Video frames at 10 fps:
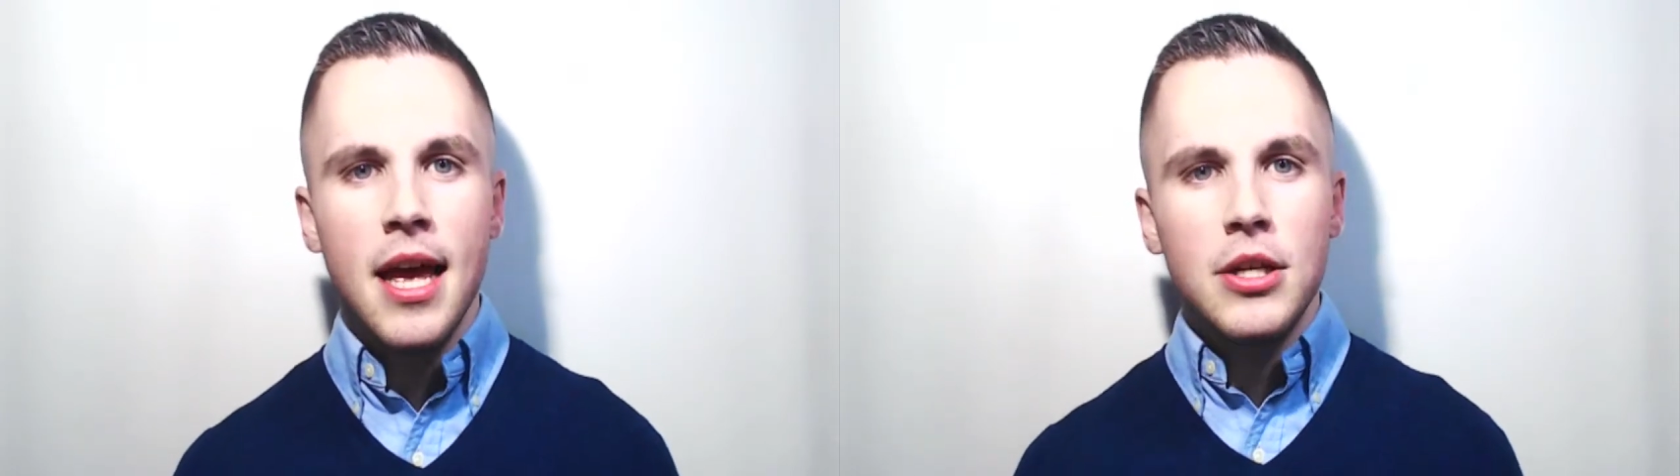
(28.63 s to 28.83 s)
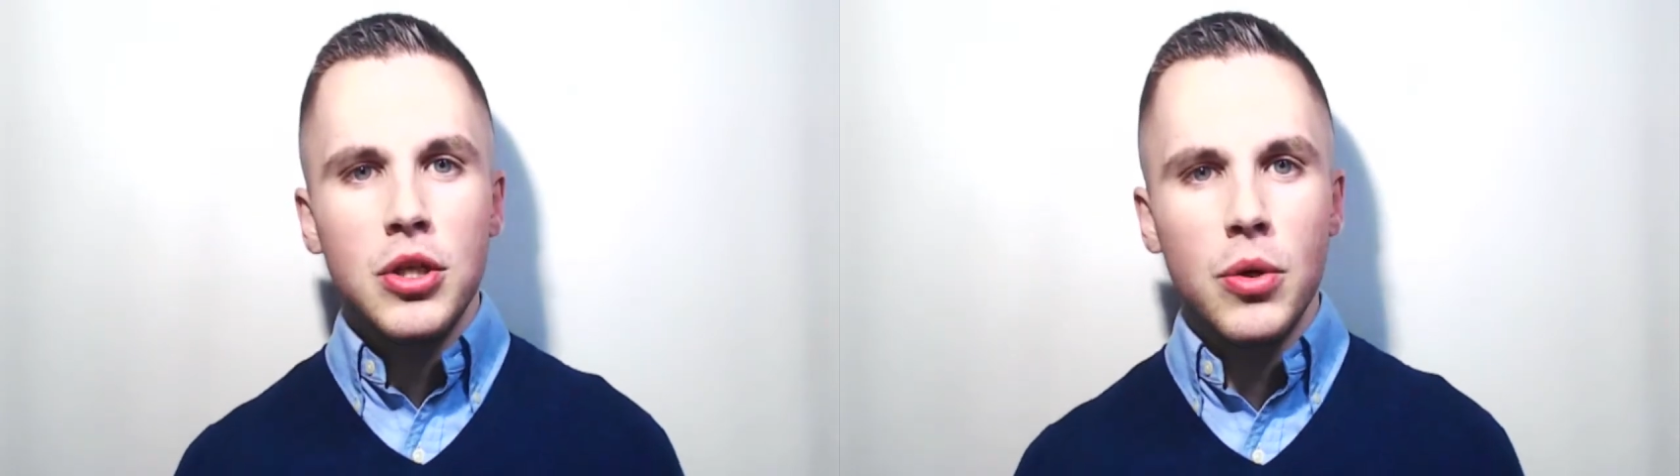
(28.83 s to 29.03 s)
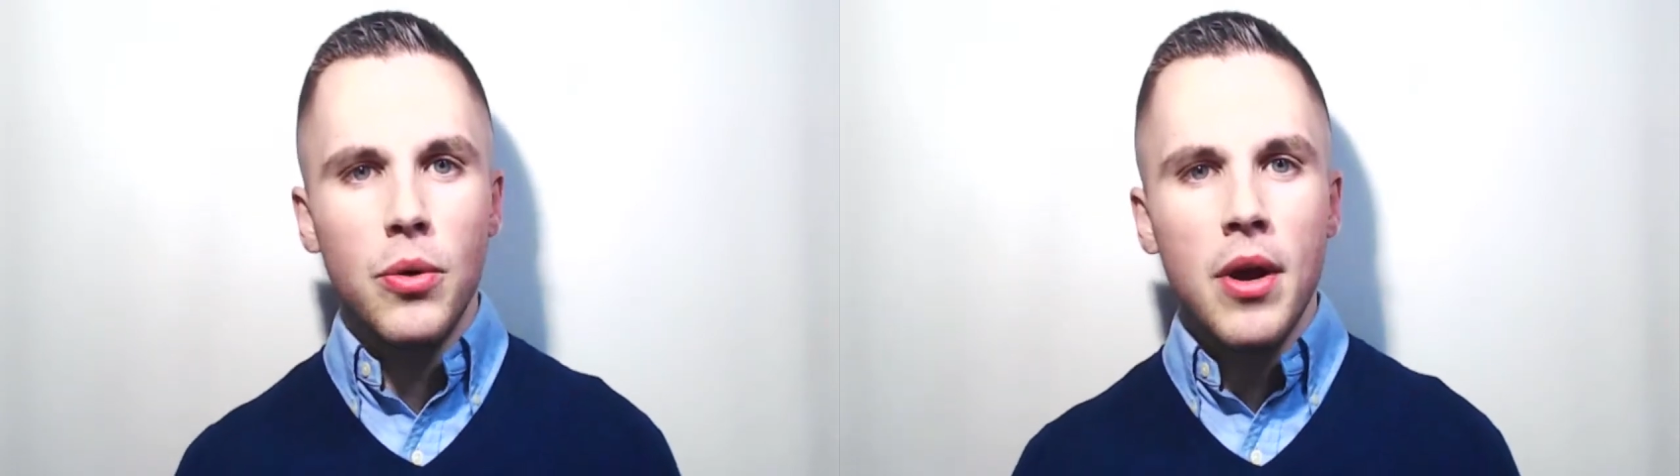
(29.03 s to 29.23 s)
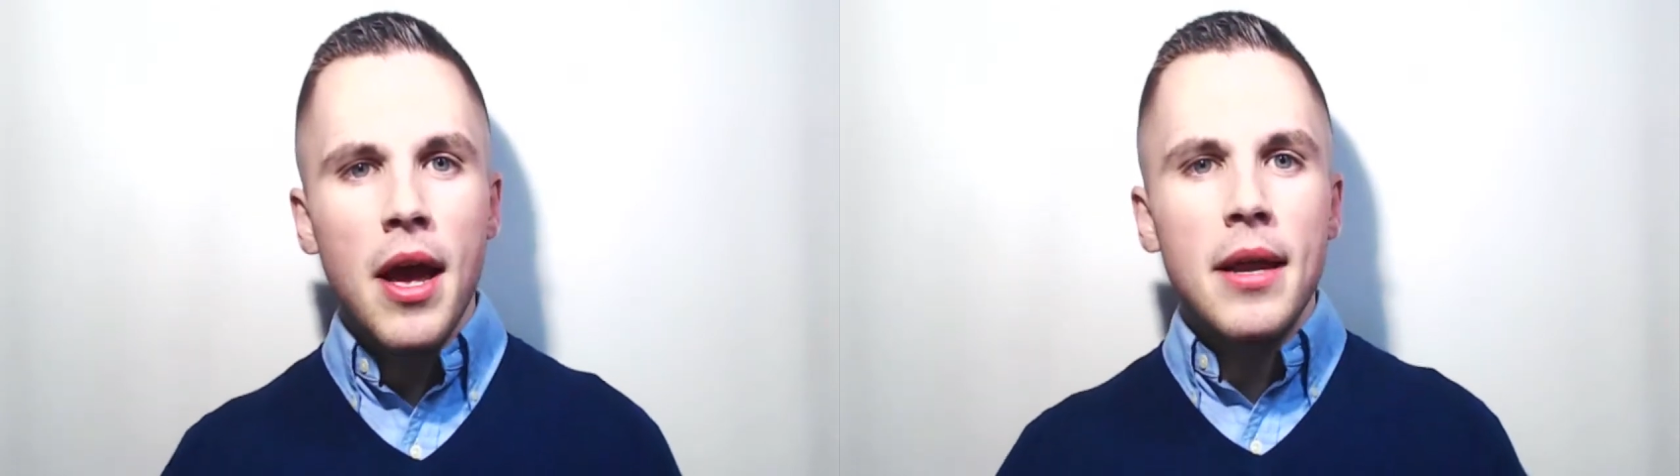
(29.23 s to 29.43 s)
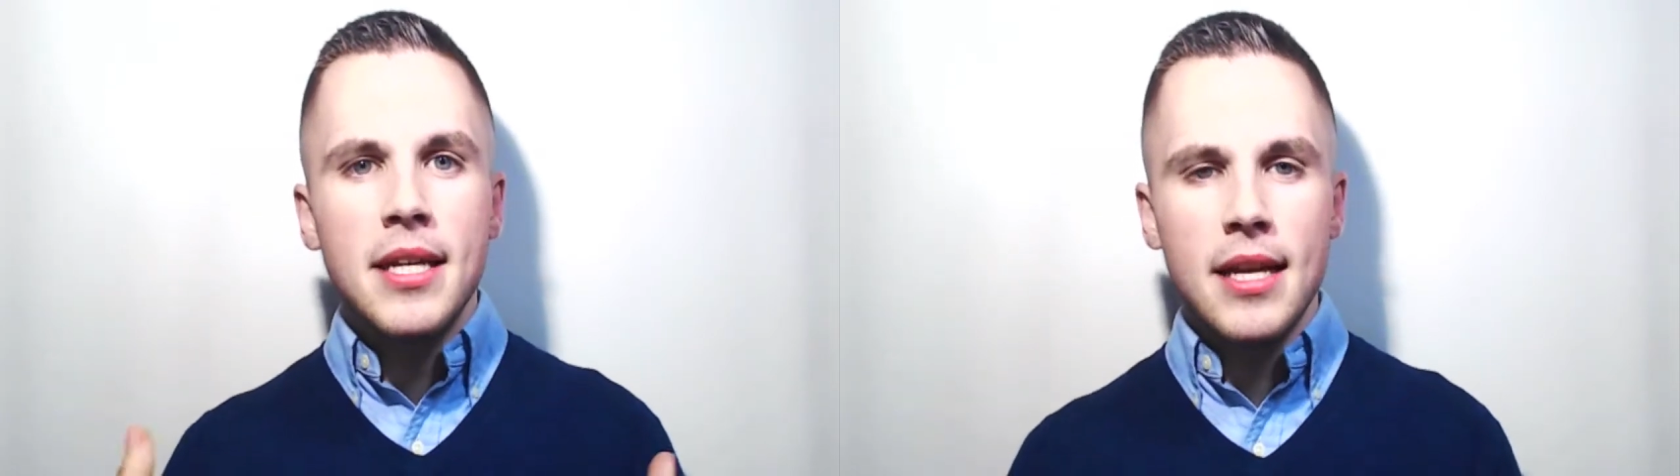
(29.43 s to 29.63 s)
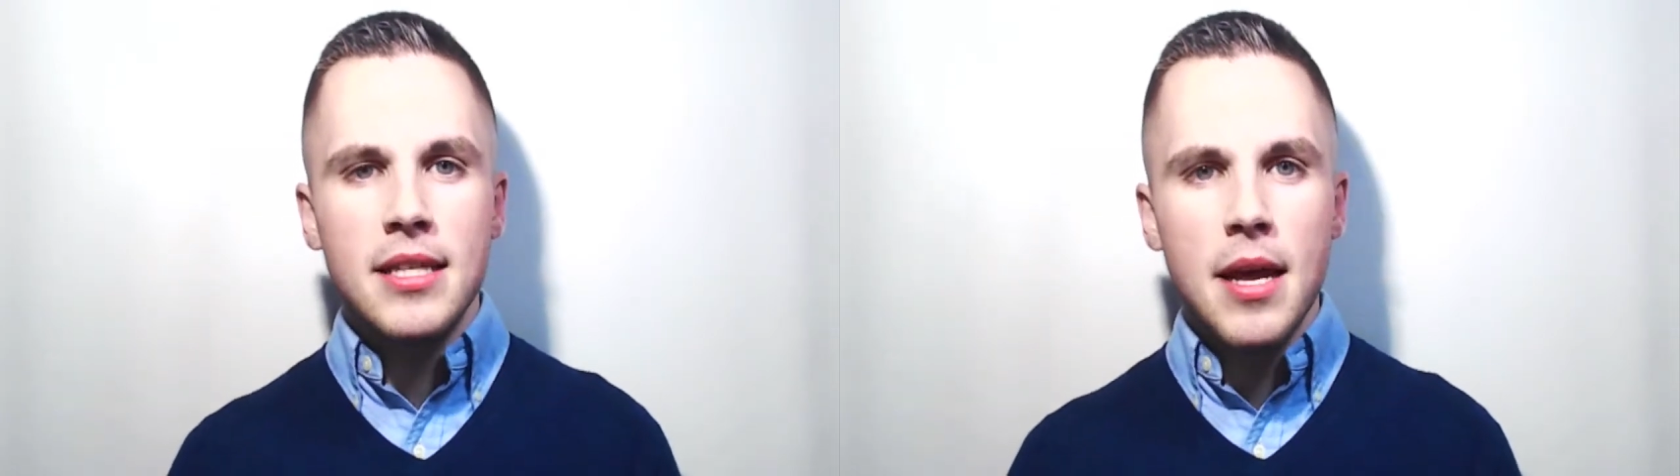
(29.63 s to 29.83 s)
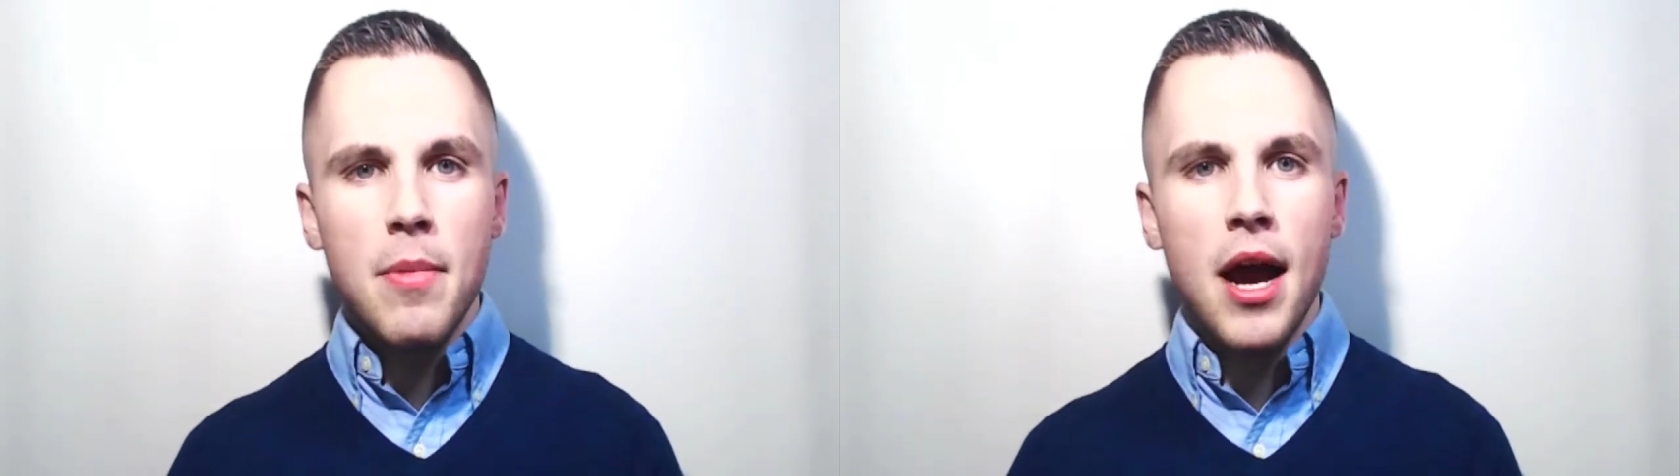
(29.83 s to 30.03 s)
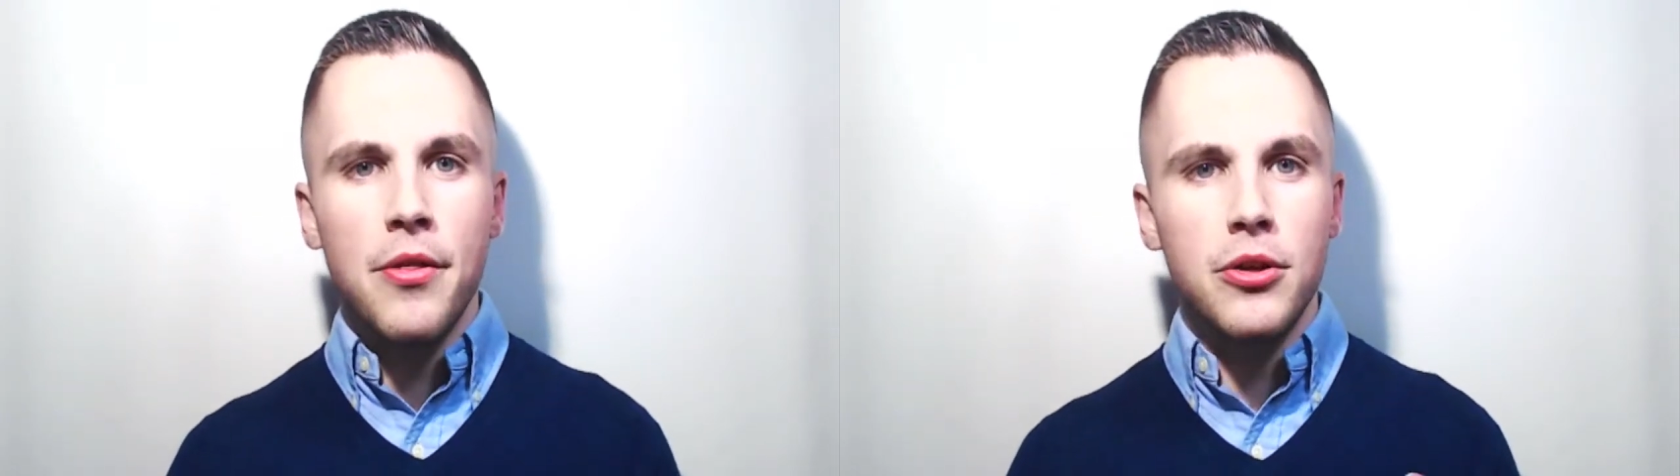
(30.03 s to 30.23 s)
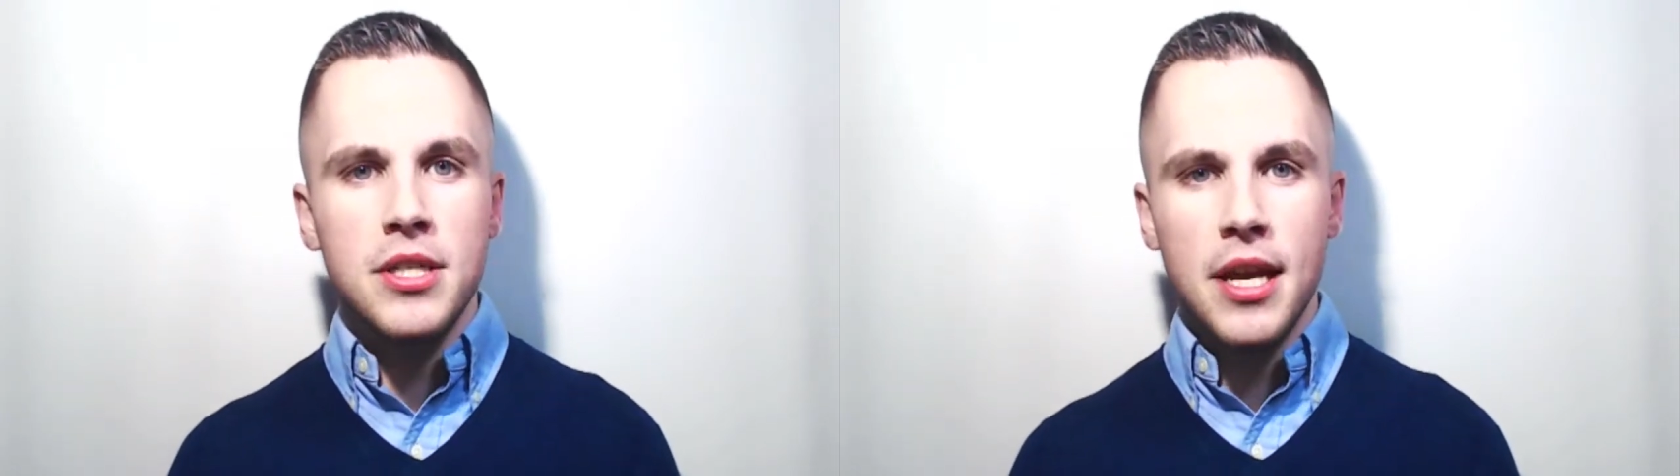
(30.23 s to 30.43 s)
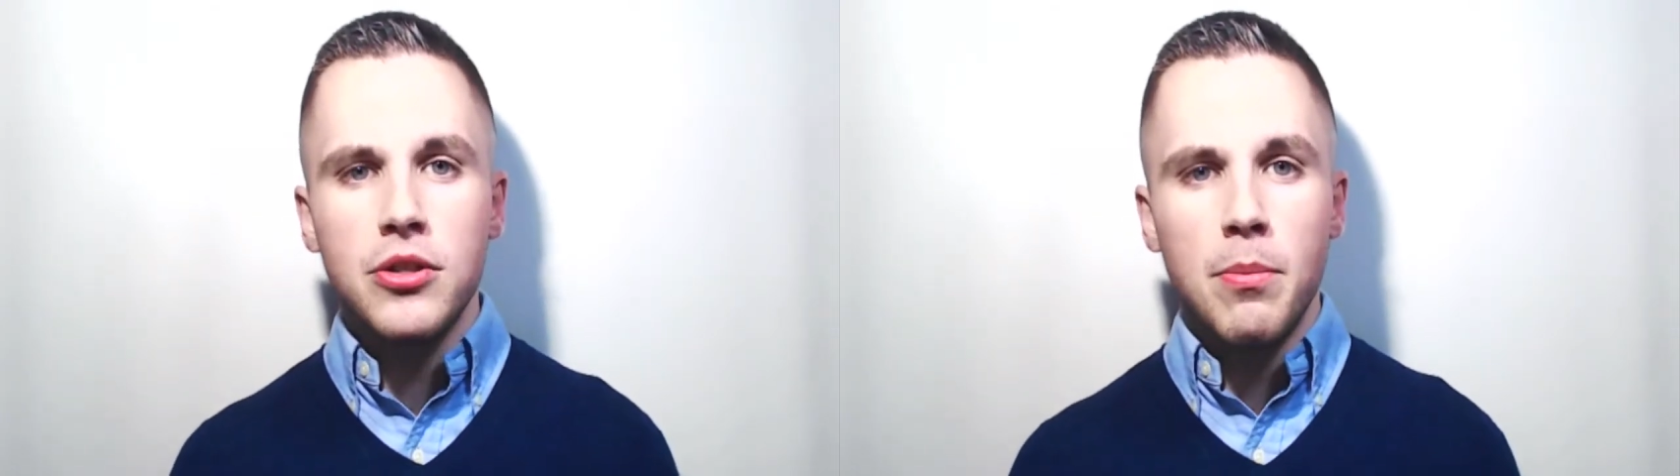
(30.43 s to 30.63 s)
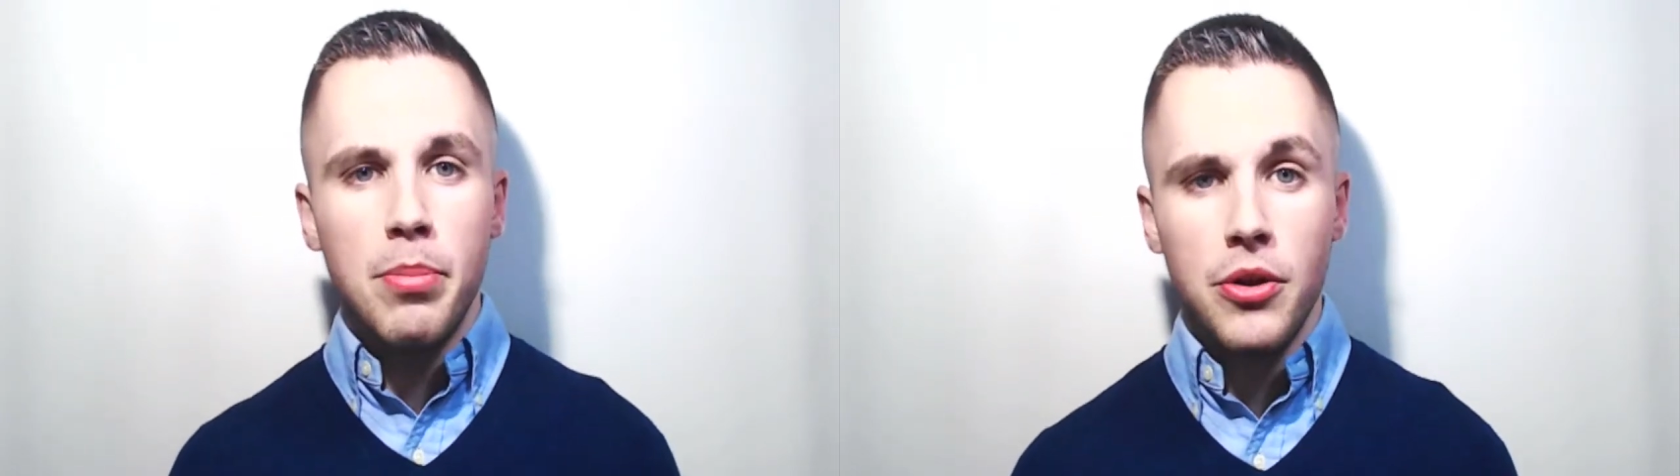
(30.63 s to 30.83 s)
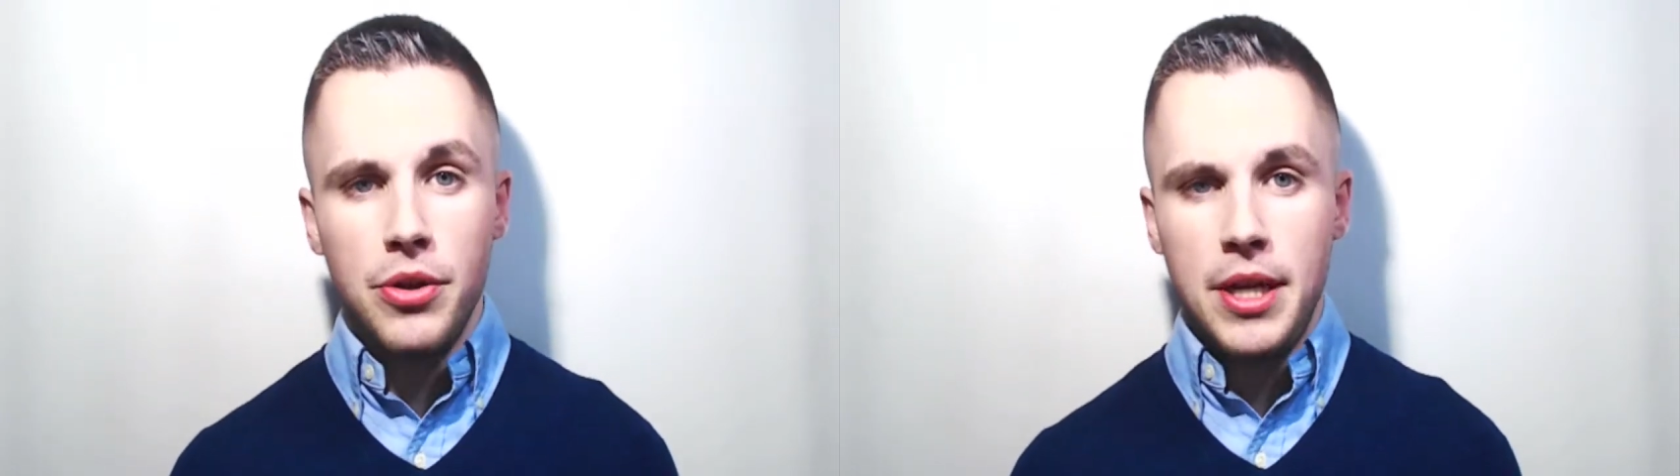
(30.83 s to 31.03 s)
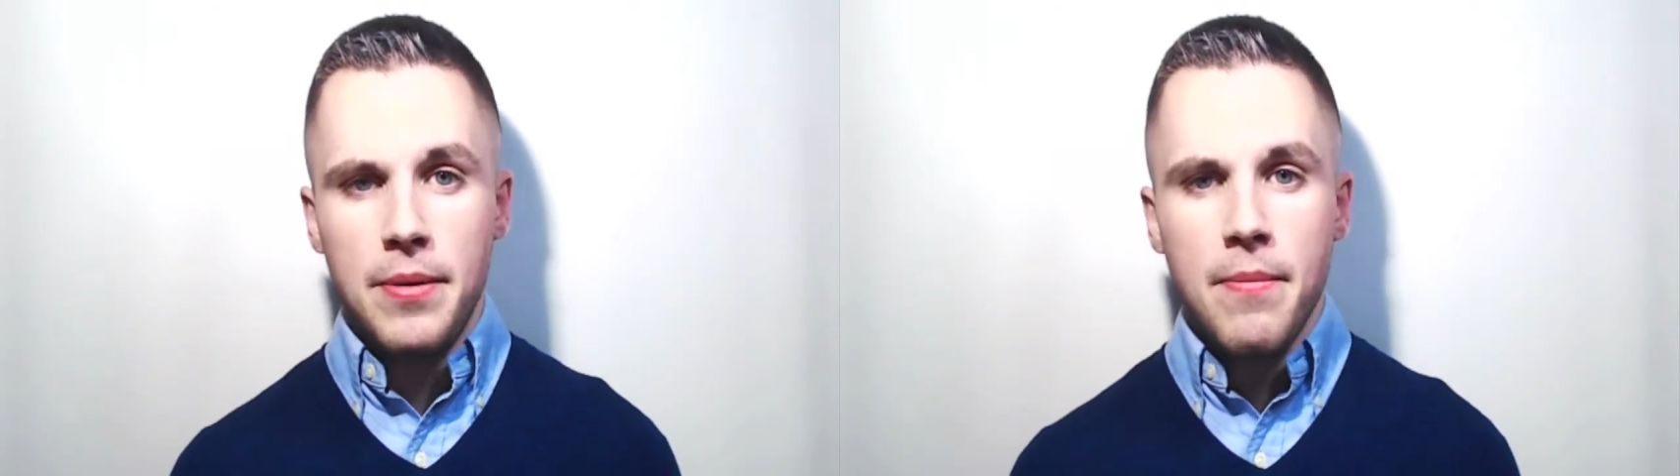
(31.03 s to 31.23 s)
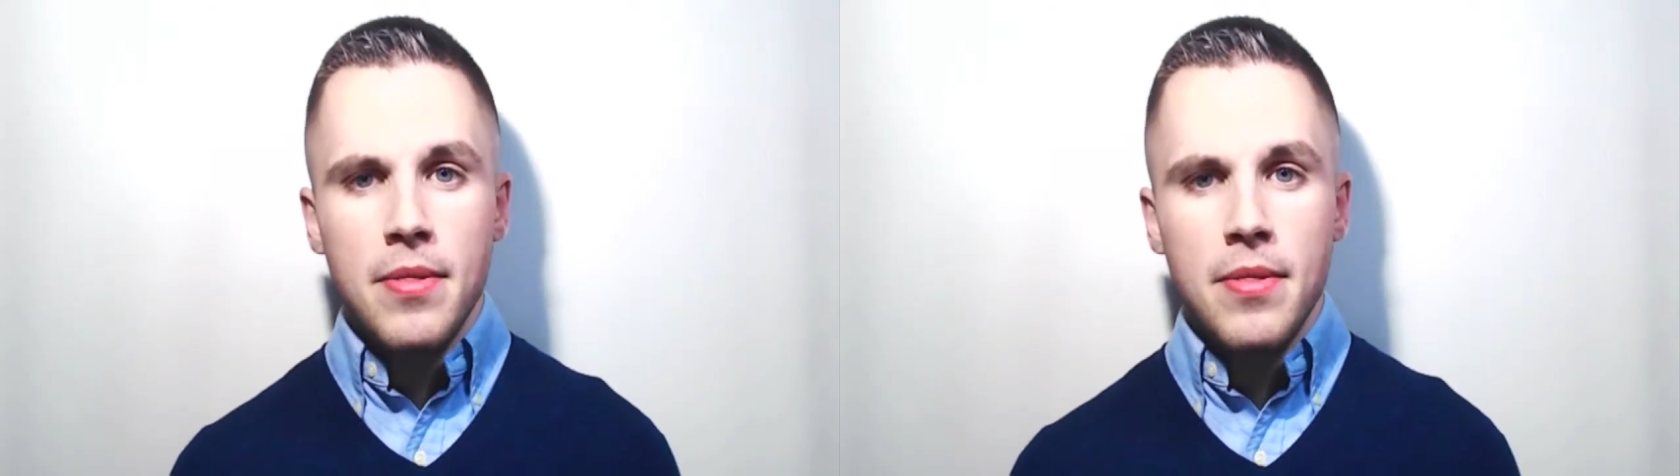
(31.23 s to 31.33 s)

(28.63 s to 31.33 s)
to test them on their sales ability.